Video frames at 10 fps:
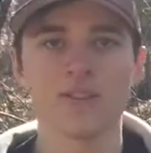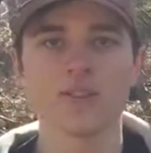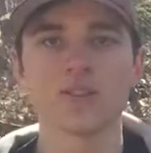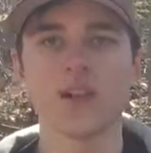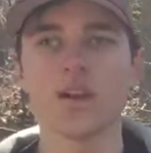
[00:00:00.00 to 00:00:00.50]

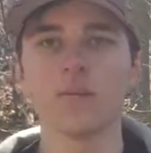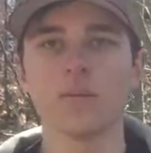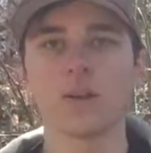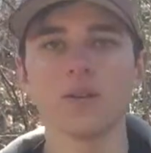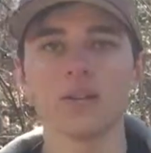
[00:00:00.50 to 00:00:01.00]

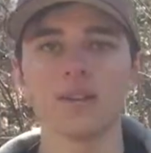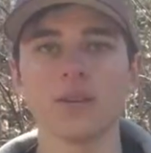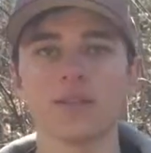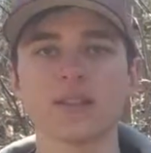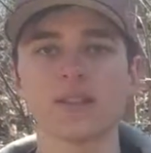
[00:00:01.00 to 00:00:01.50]
So, we're going to
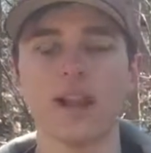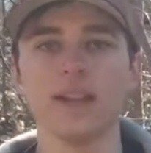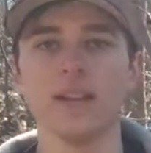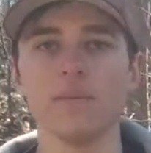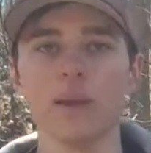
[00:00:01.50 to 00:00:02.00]
see if a
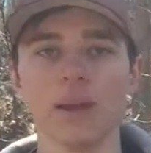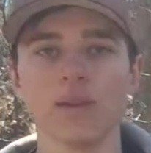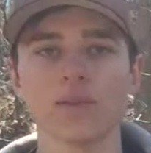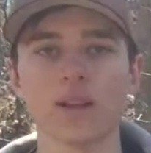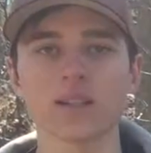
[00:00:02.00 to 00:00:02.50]
slightly
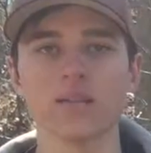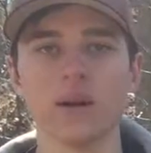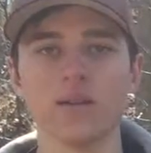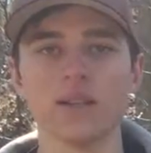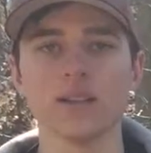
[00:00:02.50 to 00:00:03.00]
bigger
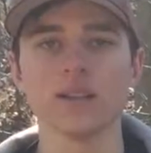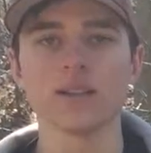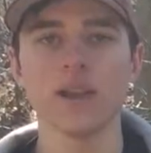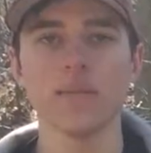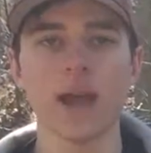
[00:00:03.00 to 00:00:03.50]
crossbow can
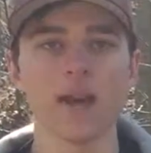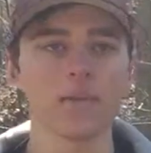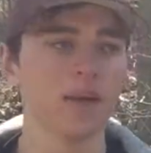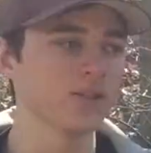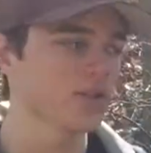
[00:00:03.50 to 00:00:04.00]

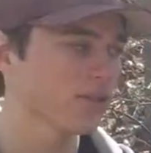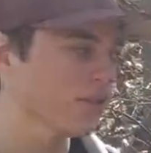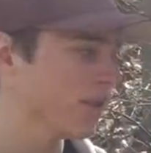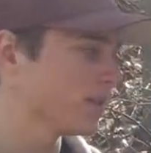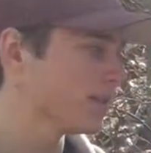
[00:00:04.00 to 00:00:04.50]
somehow punch
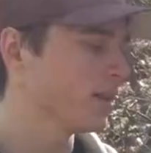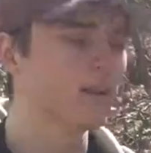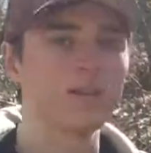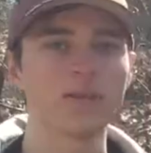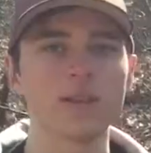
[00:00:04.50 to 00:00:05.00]
through this
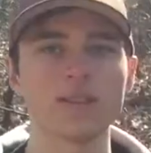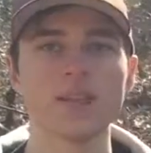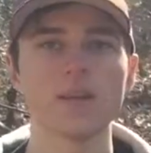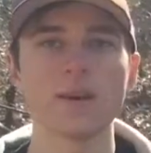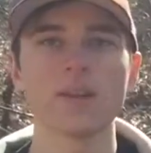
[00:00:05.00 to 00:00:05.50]
with the
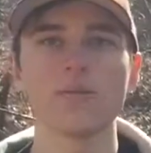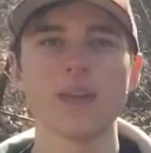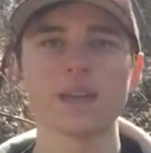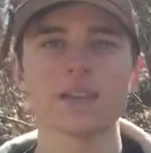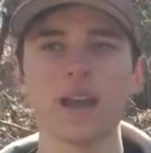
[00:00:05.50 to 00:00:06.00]
same amount of
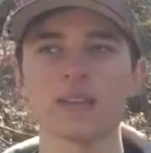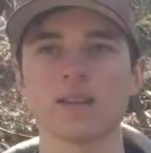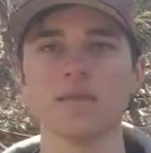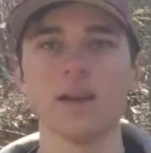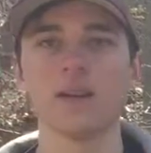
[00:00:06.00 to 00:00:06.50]
effects
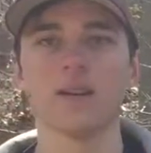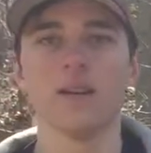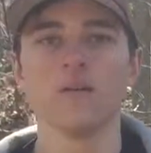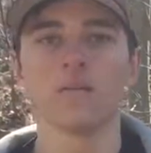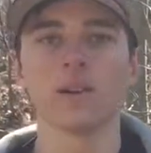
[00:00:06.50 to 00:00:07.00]
as our bigger
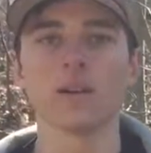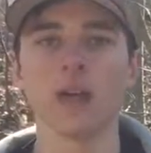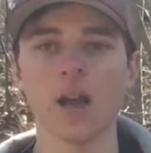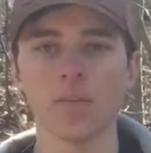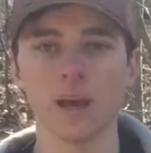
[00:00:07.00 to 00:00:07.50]

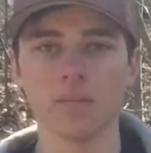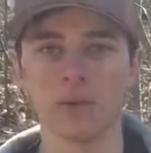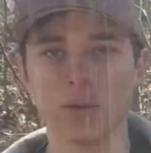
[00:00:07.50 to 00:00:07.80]
compound